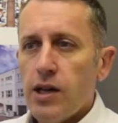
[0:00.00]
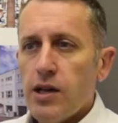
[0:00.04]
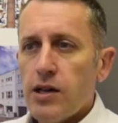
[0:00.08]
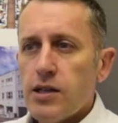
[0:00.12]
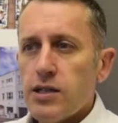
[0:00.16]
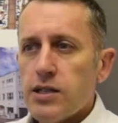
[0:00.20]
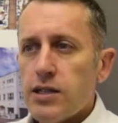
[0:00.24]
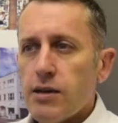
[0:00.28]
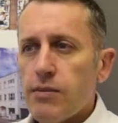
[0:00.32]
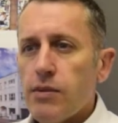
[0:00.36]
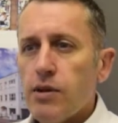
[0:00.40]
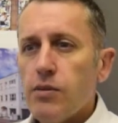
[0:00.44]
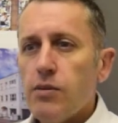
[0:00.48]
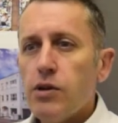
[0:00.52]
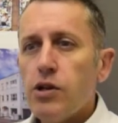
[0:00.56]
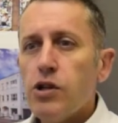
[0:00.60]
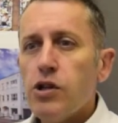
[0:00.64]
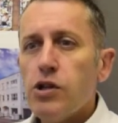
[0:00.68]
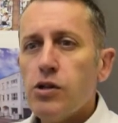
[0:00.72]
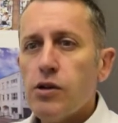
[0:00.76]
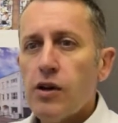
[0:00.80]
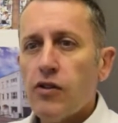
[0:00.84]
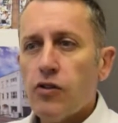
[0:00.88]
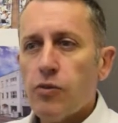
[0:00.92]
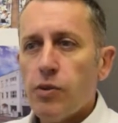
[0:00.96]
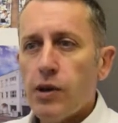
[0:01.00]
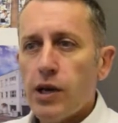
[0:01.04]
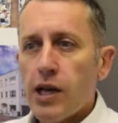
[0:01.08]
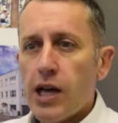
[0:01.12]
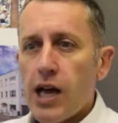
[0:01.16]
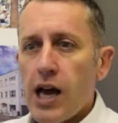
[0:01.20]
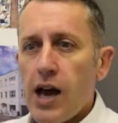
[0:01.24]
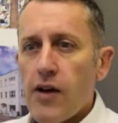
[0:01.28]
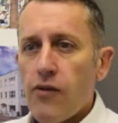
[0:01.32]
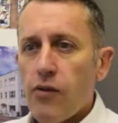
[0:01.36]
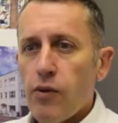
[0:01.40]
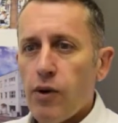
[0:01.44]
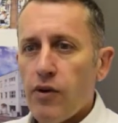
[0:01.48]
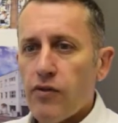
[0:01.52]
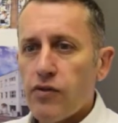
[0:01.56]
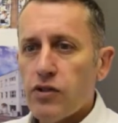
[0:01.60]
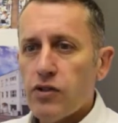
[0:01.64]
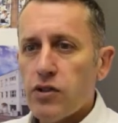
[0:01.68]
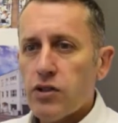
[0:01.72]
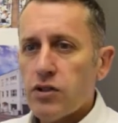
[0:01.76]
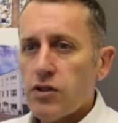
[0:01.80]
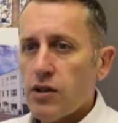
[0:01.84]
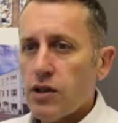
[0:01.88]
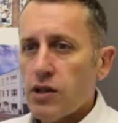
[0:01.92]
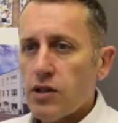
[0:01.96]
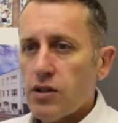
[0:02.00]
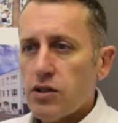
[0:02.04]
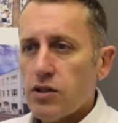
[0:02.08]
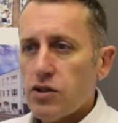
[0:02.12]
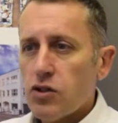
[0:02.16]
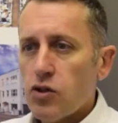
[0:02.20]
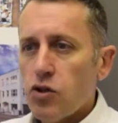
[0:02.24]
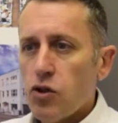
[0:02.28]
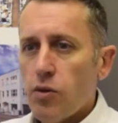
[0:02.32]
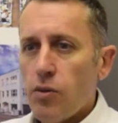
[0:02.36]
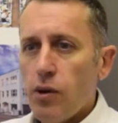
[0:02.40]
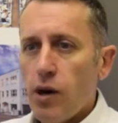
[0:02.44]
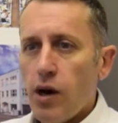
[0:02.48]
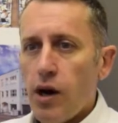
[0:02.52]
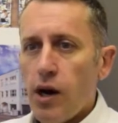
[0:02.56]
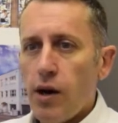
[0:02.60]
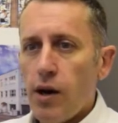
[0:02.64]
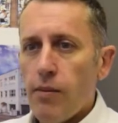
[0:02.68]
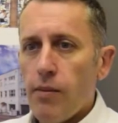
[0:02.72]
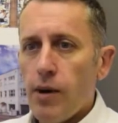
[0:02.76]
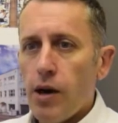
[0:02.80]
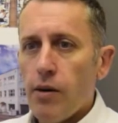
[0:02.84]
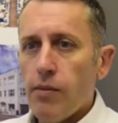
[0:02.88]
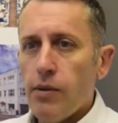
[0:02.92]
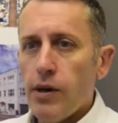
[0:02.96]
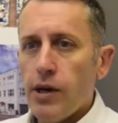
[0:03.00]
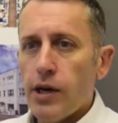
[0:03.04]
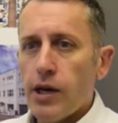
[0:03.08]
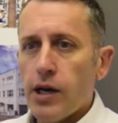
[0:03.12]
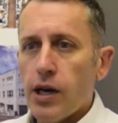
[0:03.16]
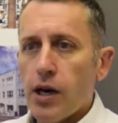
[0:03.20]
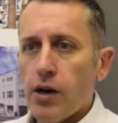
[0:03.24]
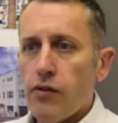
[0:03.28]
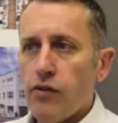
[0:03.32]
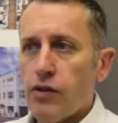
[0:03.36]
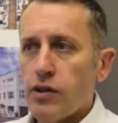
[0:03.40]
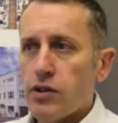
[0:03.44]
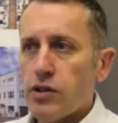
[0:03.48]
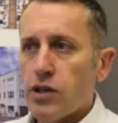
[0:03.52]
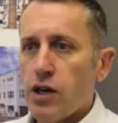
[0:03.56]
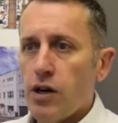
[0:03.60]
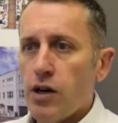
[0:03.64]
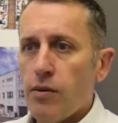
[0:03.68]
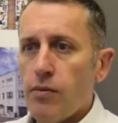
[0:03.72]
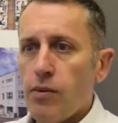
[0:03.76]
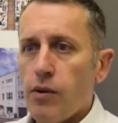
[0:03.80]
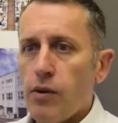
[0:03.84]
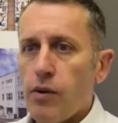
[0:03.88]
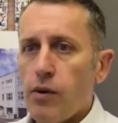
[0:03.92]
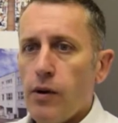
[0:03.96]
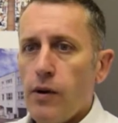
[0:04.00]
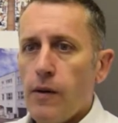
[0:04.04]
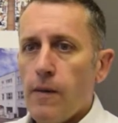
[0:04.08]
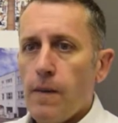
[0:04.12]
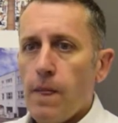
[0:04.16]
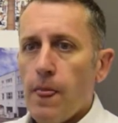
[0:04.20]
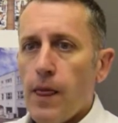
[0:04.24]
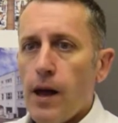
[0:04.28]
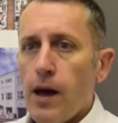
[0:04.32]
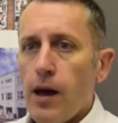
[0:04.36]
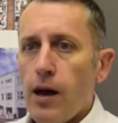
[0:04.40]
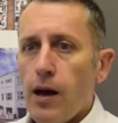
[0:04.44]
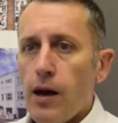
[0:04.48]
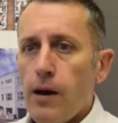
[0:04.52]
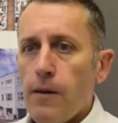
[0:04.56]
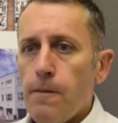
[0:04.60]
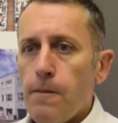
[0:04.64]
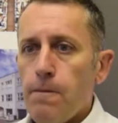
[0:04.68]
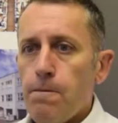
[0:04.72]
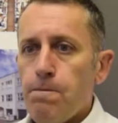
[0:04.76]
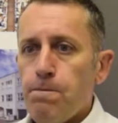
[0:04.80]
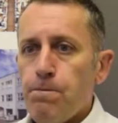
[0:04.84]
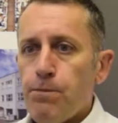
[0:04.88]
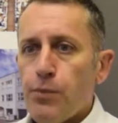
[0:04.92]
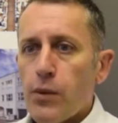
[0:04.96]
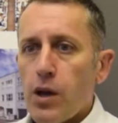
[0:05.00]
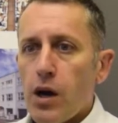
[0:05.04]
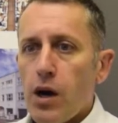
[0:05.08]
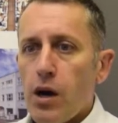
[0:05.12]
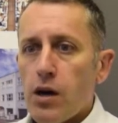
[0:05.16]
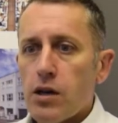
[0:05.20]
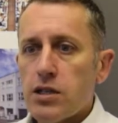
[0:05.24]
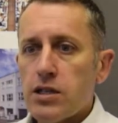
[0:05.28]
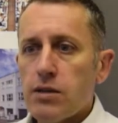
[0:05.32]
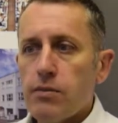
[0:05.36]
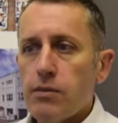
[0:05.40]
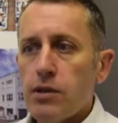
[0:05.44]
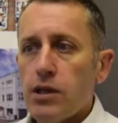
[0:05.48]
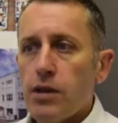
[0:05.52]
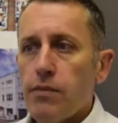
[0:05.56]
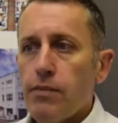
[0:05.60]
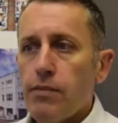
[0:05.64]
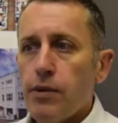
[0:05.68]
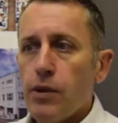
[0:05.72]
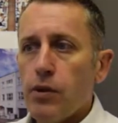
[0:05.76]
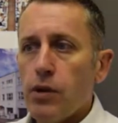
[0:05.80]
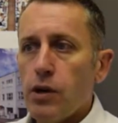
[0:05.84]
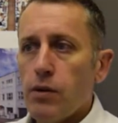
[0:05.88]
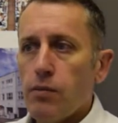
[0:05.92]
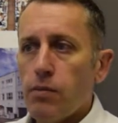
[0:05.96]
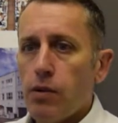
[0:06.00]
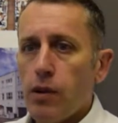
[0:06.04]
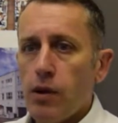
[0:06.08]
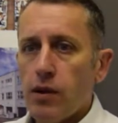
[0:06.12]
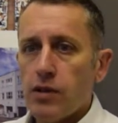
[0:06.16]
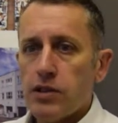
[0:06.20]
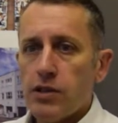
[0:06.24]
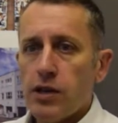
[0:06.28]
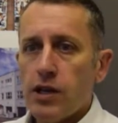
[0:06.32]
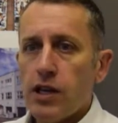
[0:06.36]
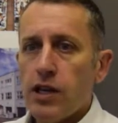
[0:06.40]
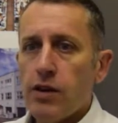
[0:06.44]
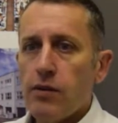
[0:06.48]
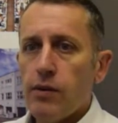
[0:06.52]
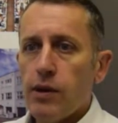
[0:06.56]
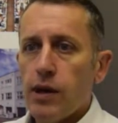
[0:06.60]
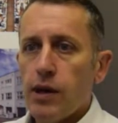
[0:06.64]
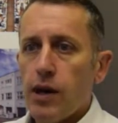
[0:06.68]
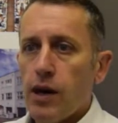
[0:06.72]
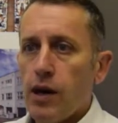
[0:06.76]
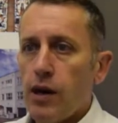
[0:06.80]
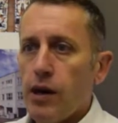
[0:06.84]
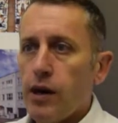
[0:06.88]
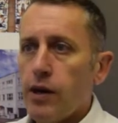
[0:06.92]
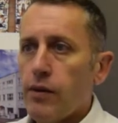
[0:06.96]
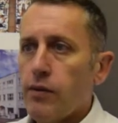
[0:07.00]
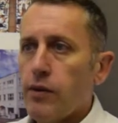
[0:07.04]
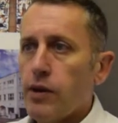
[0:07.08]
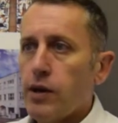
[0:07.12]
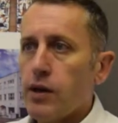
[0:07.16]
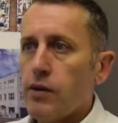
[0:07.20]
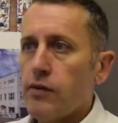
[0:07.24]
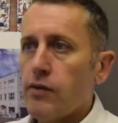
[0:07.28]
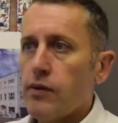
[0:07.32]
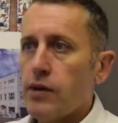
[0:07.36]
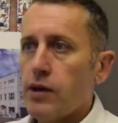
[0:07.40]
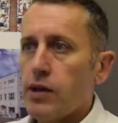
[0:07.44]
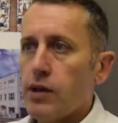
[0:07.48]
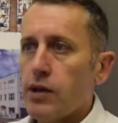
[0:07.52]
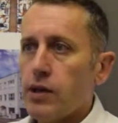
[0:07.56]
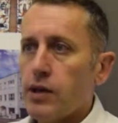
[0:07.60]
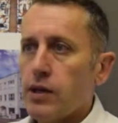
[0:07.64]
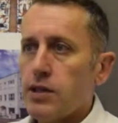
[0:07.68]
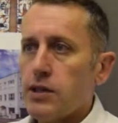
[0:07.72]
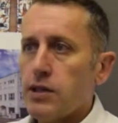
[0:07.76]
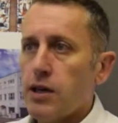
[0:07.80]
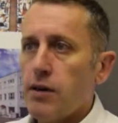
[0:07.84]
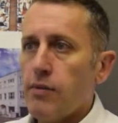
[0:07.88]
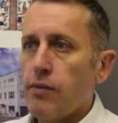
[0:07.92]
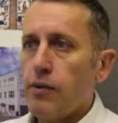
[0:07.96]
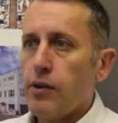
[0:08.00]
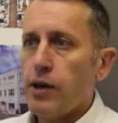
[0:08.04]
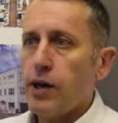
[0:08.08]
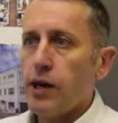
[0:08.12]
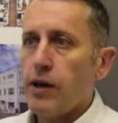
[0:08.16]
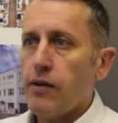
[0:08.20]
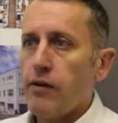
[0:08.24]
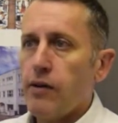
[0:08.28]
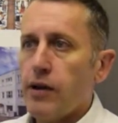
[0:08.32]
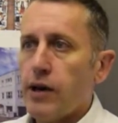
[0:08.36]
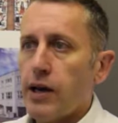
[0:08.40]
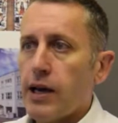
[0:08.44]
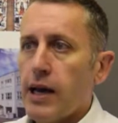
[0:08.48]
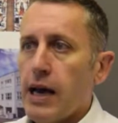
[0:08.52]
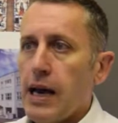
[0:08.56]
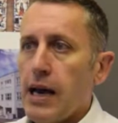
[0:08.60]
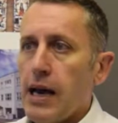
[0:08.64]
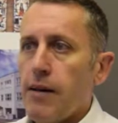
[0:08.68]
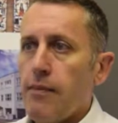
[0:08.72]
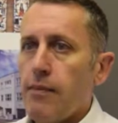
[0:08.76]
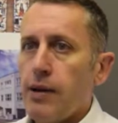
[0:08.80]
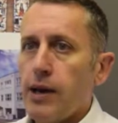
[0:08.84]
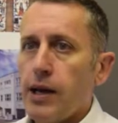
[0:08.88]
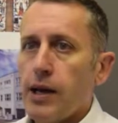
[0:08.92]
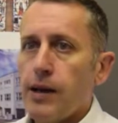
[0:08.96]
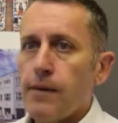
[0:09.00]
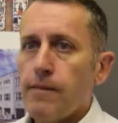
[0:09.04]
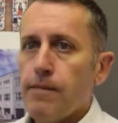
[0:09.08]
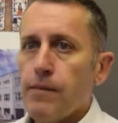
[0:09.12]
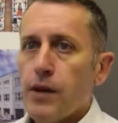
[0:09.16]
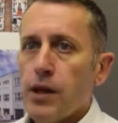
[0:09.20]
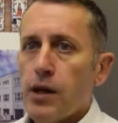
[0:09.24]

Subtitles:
Some of them you do have to be careful with. So something that just caught my eye a moment ago, for example, are some of the building plots. So here we go. We get an example here at Camberley.